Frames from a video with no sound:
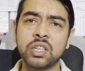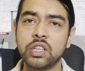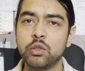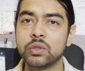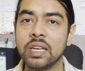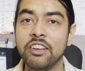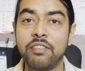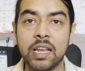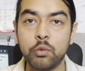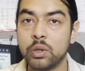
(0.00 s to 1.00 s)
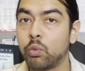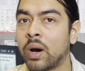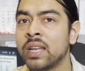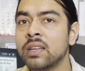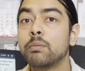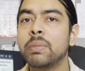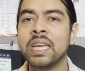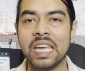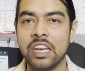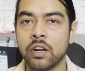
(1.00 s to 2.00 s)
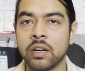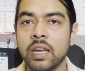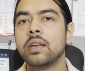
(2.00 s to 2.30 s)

usually fail with one big error.